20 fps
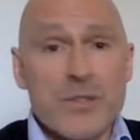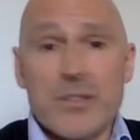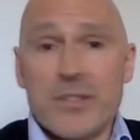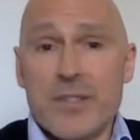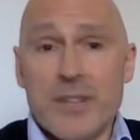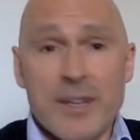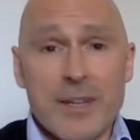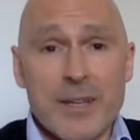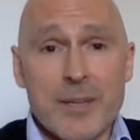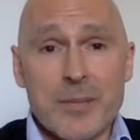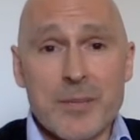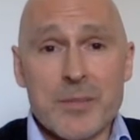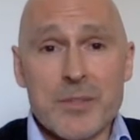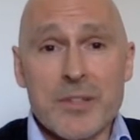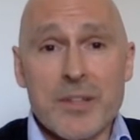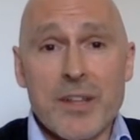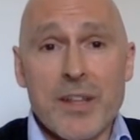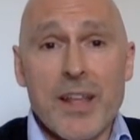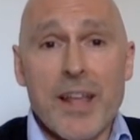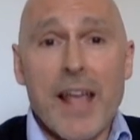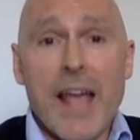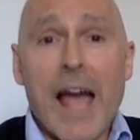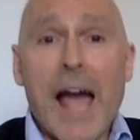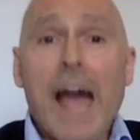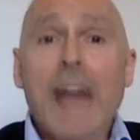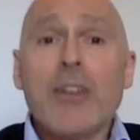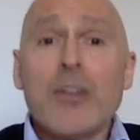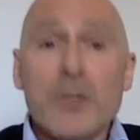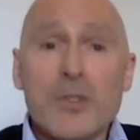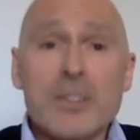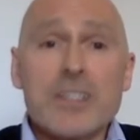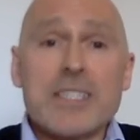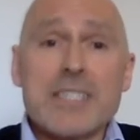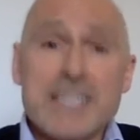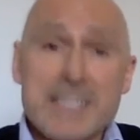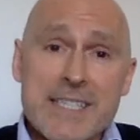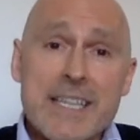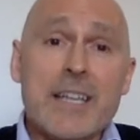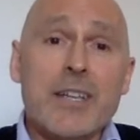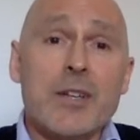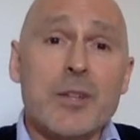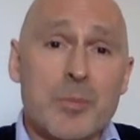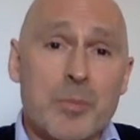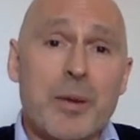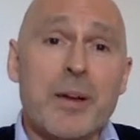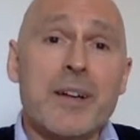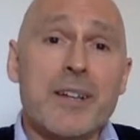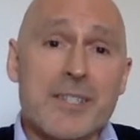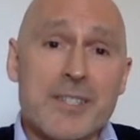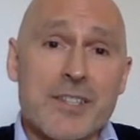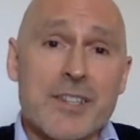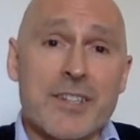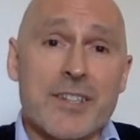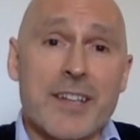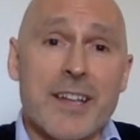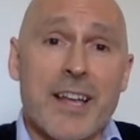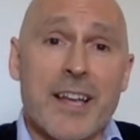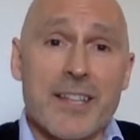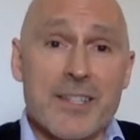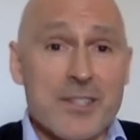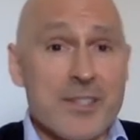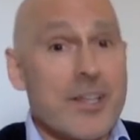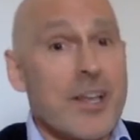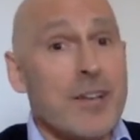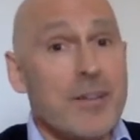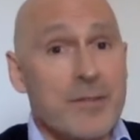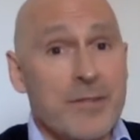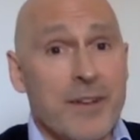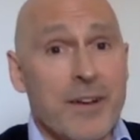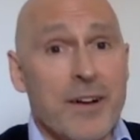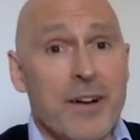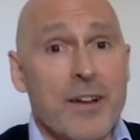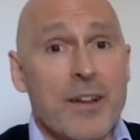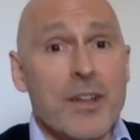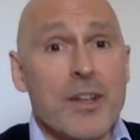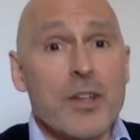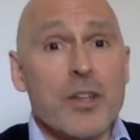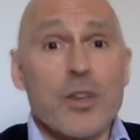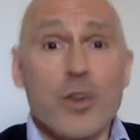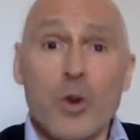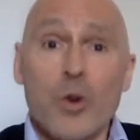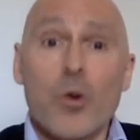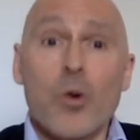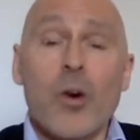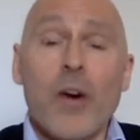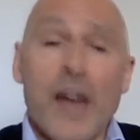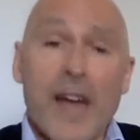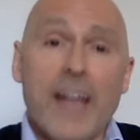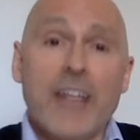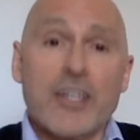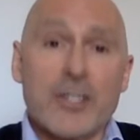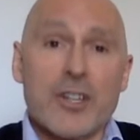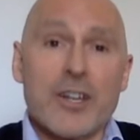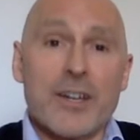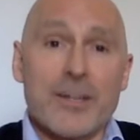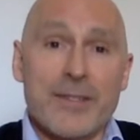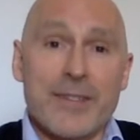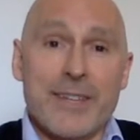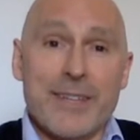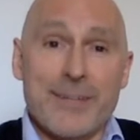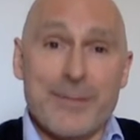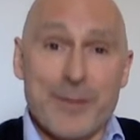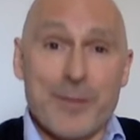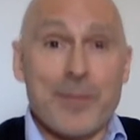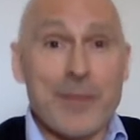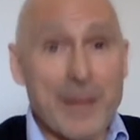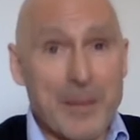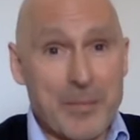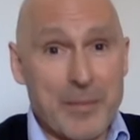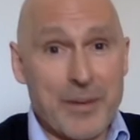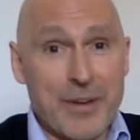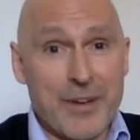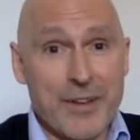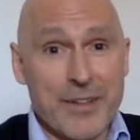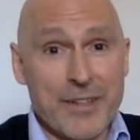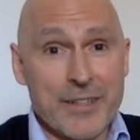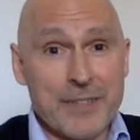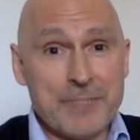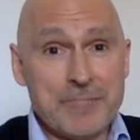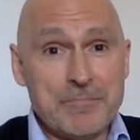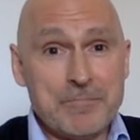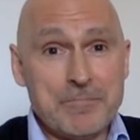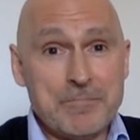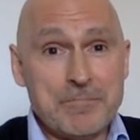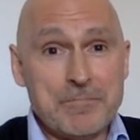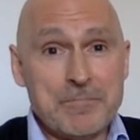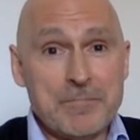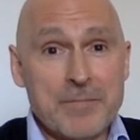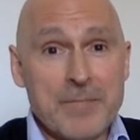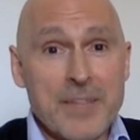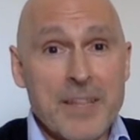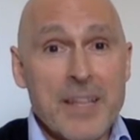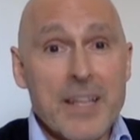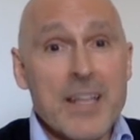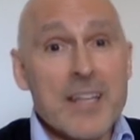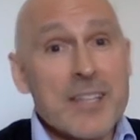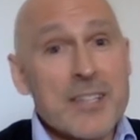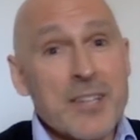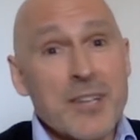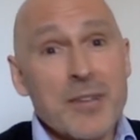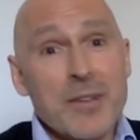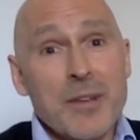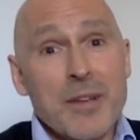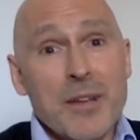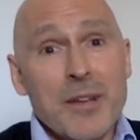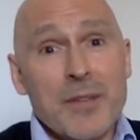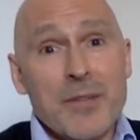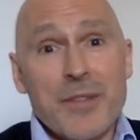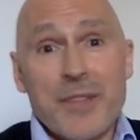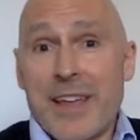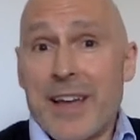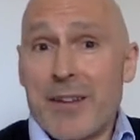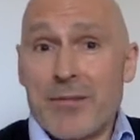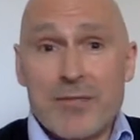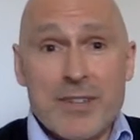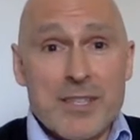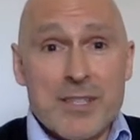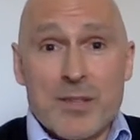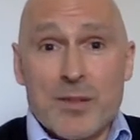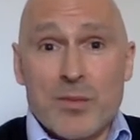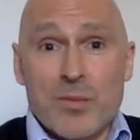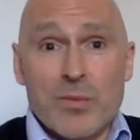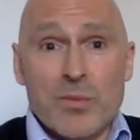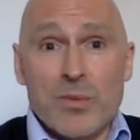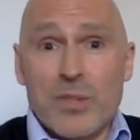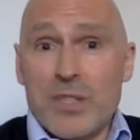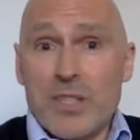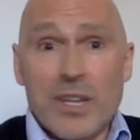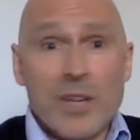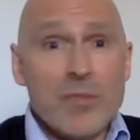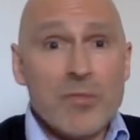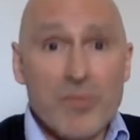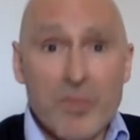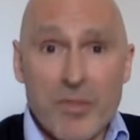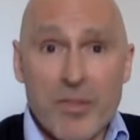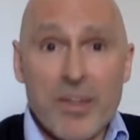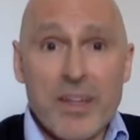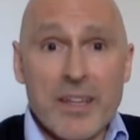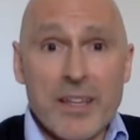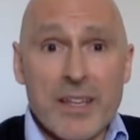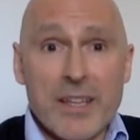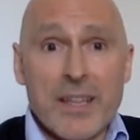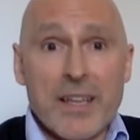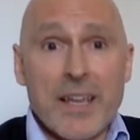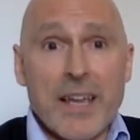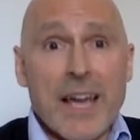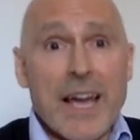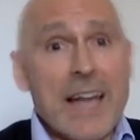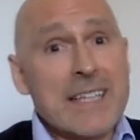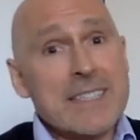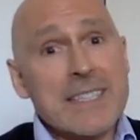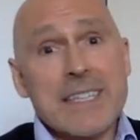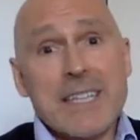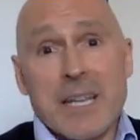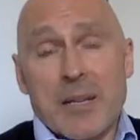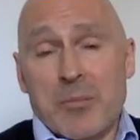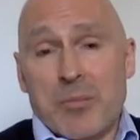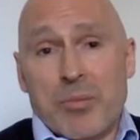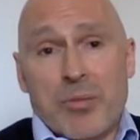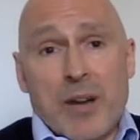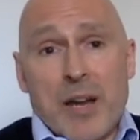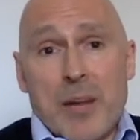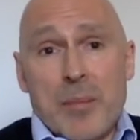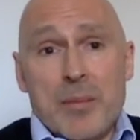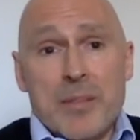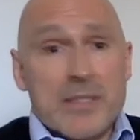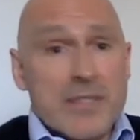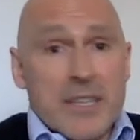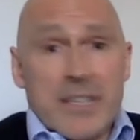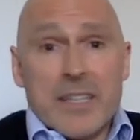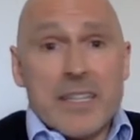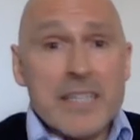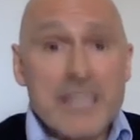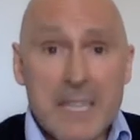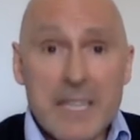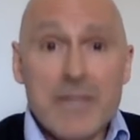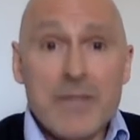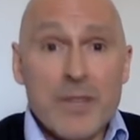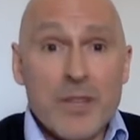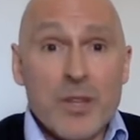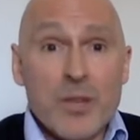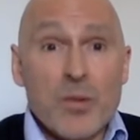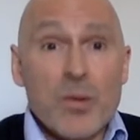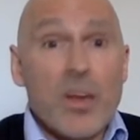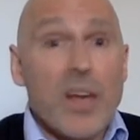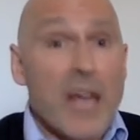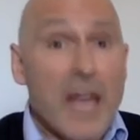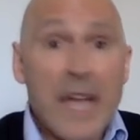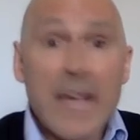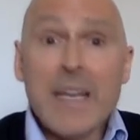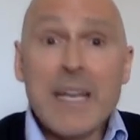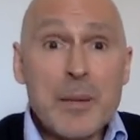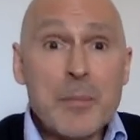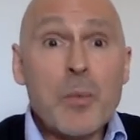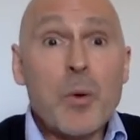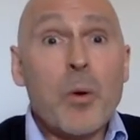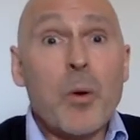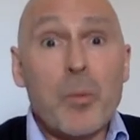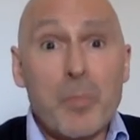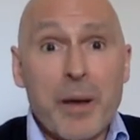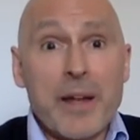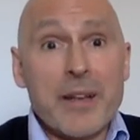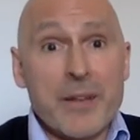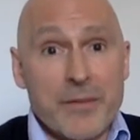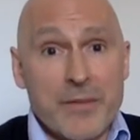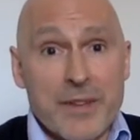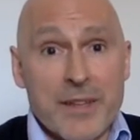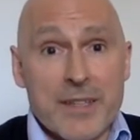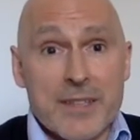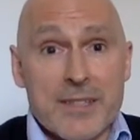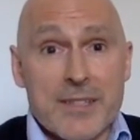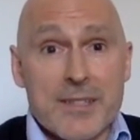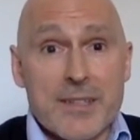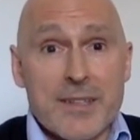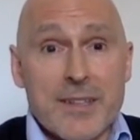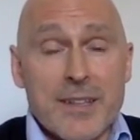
times, and not a single person has so far caught HIV from that partner. So for that reason, we don't think adding in PrEP is going to give you any more benefits.